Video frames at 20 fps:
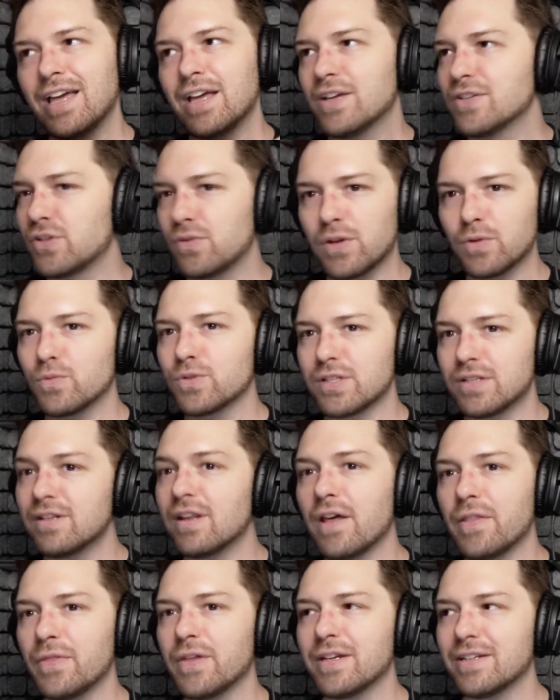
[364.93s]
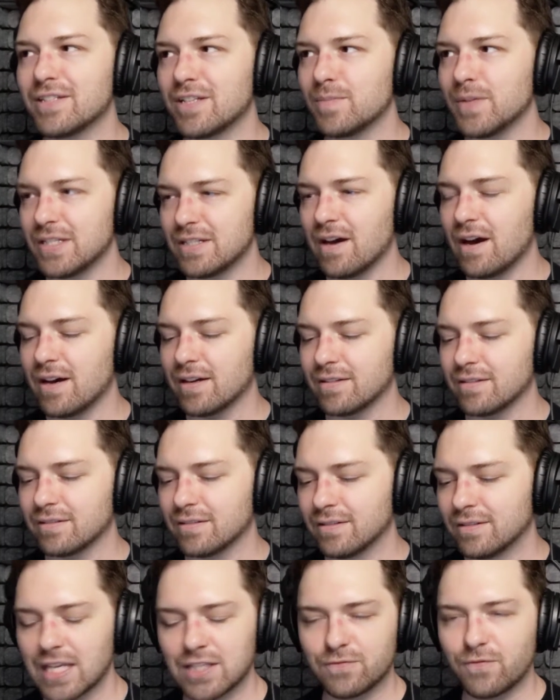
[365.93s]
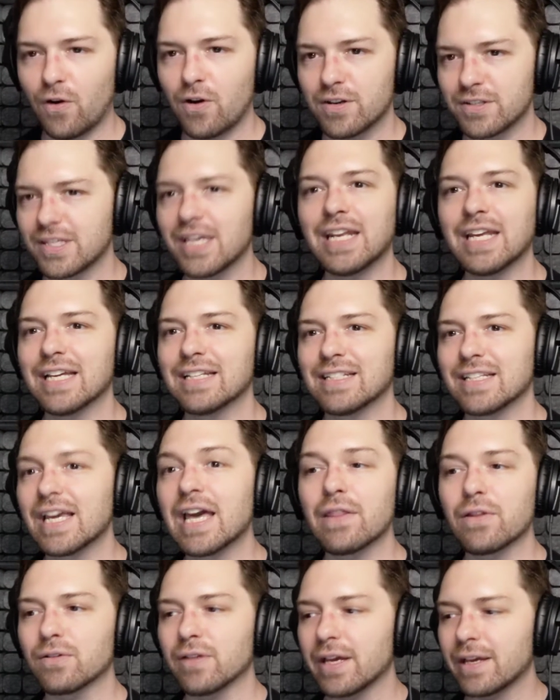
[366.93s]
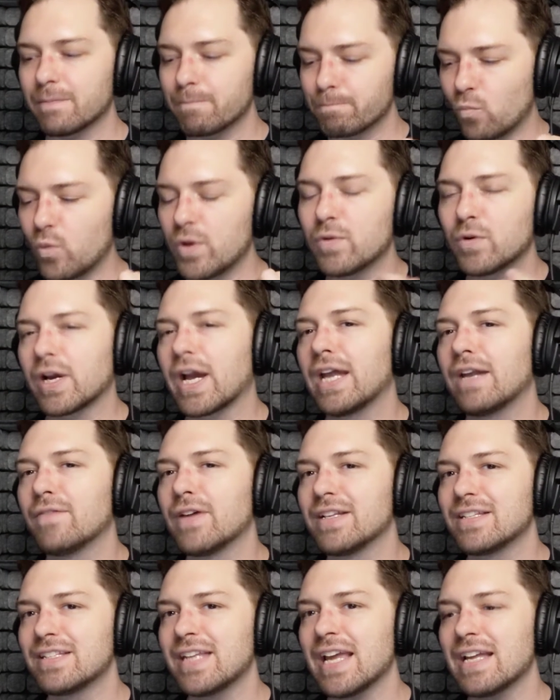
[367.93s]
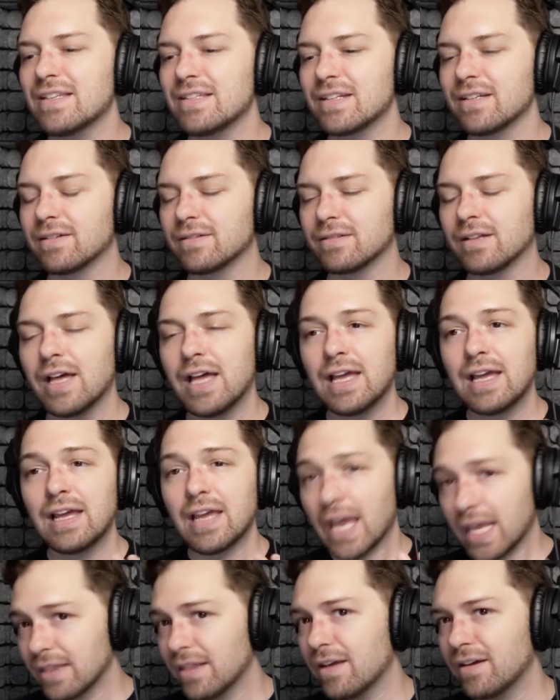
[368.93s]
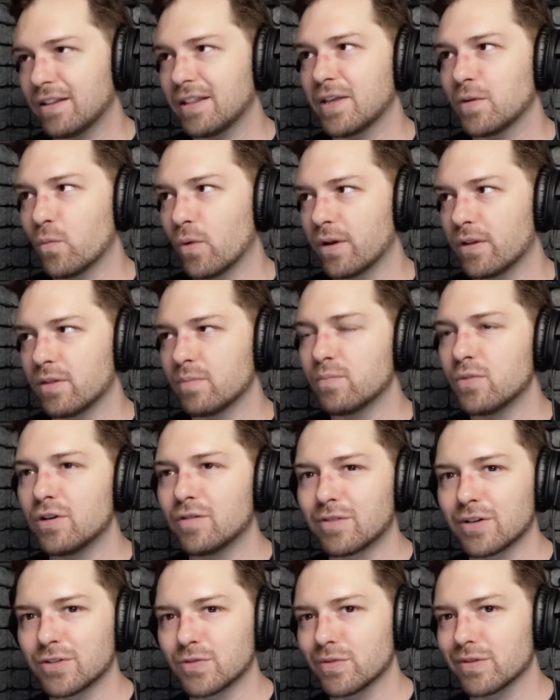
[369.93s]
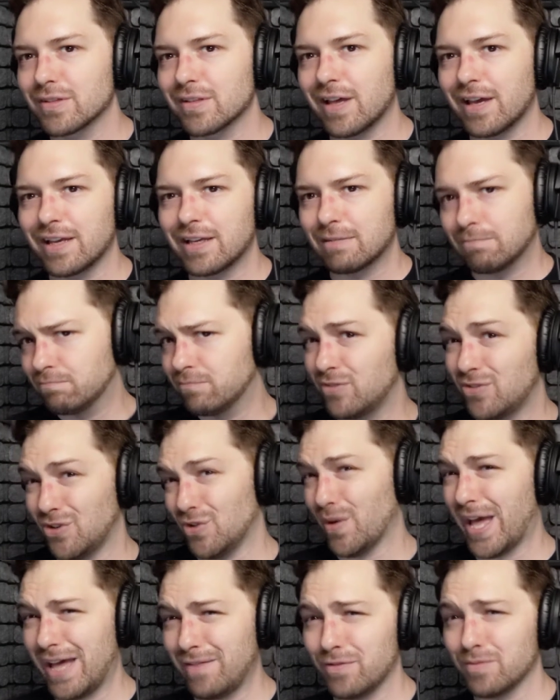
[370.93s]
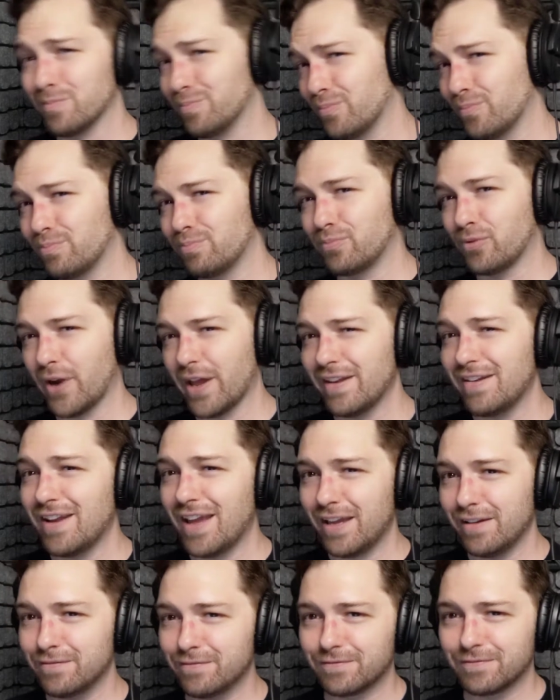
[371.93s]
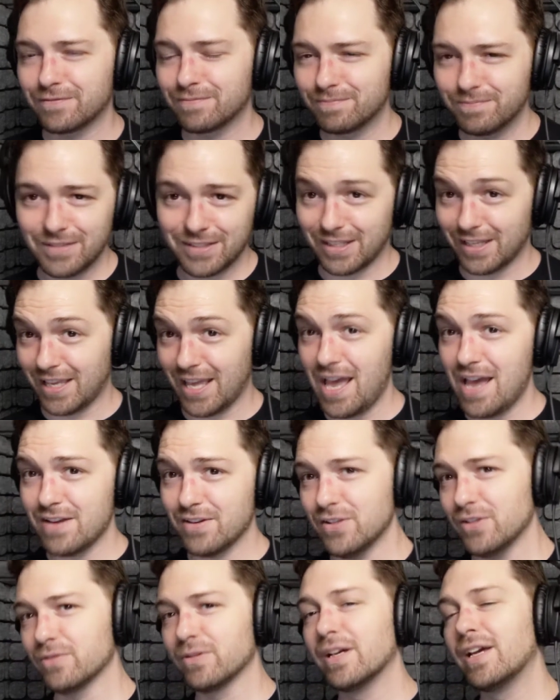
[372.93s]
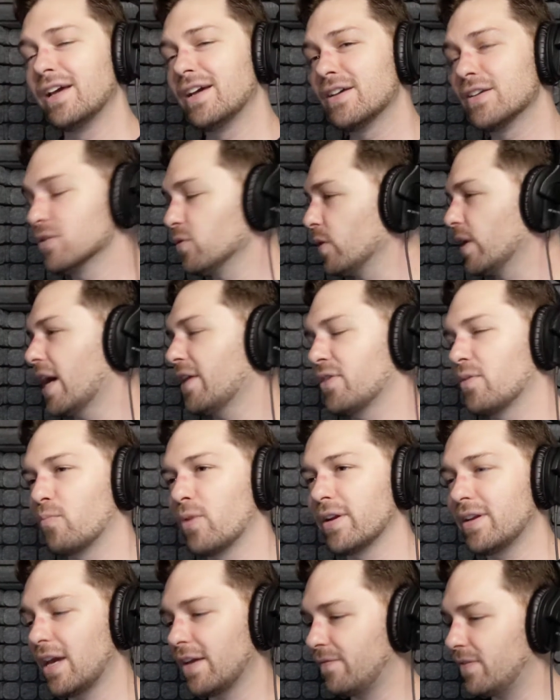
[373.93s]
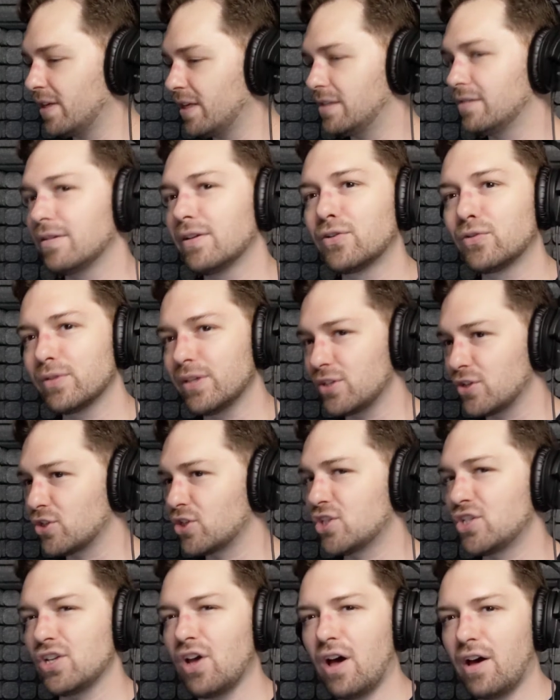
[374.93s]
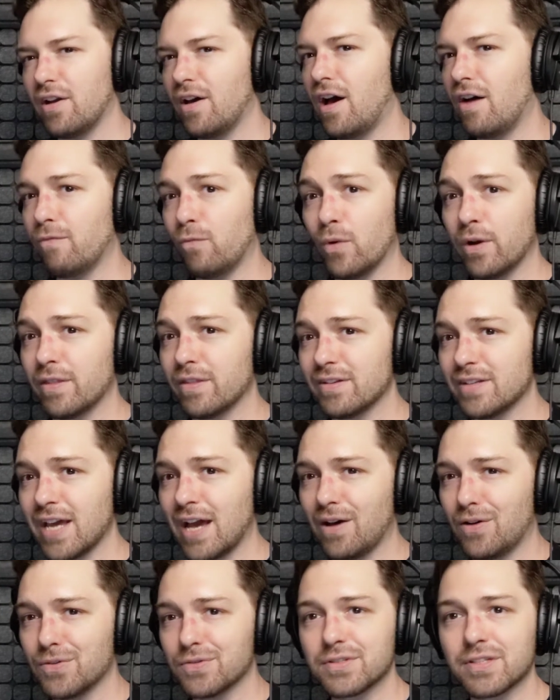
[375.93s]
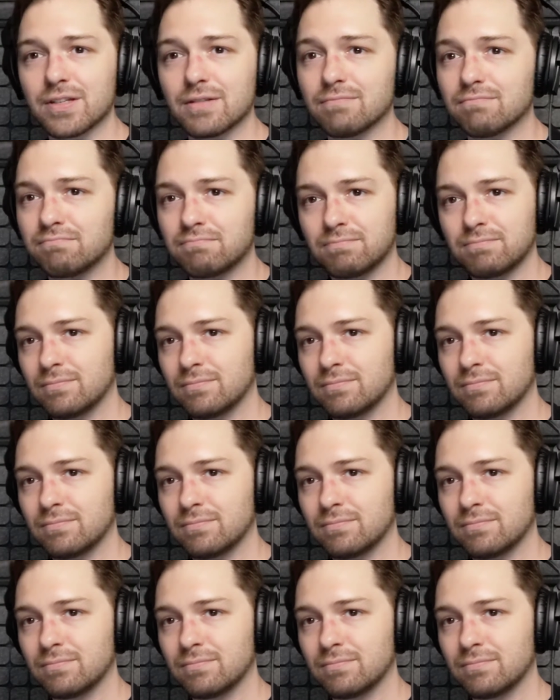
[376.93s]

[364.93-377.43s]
So there was nothing to be done as far as getting it together. Like, we were kind of at a standstill, and luckily one of the movers was like, "Do you have a bread knife?" He's like, "Yeah, I do." So we got the bread knife, and he literally just sawed off one of the dowels, and